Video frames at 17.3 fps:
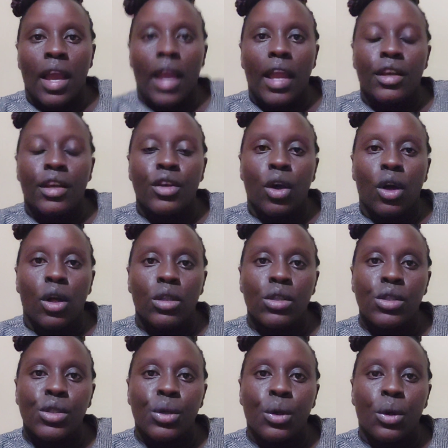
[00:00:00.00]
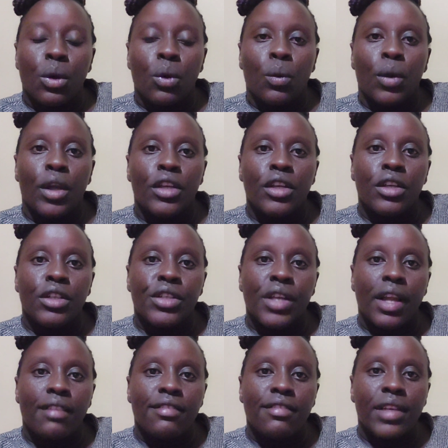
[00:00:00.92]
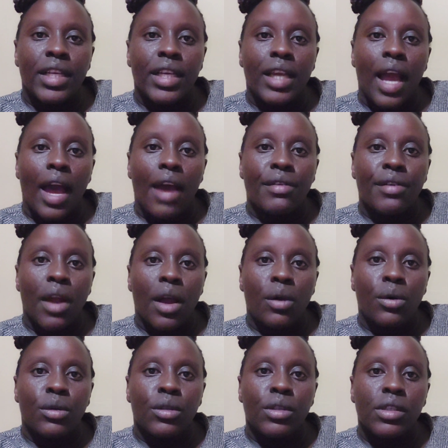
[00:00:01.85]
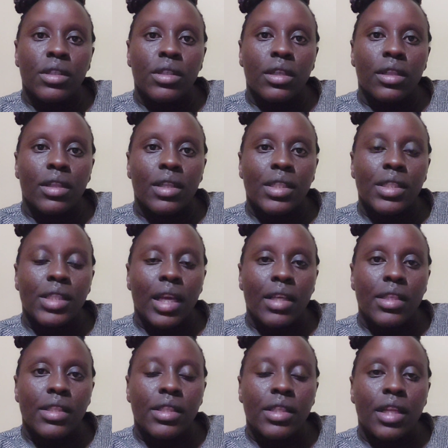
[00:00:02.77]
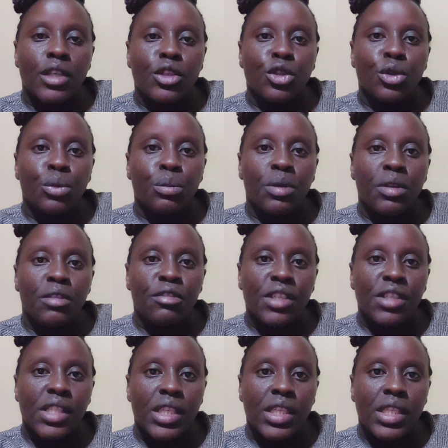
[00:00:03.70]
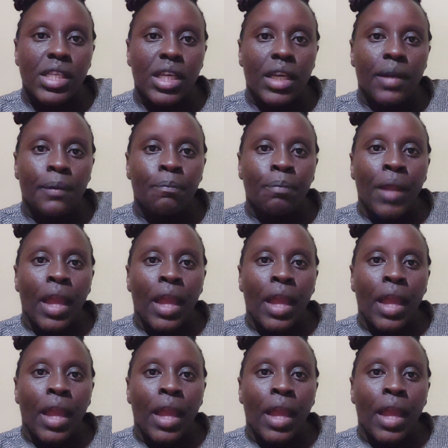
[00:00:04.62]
And also, when you're traveling around the sites that you'll be visiting,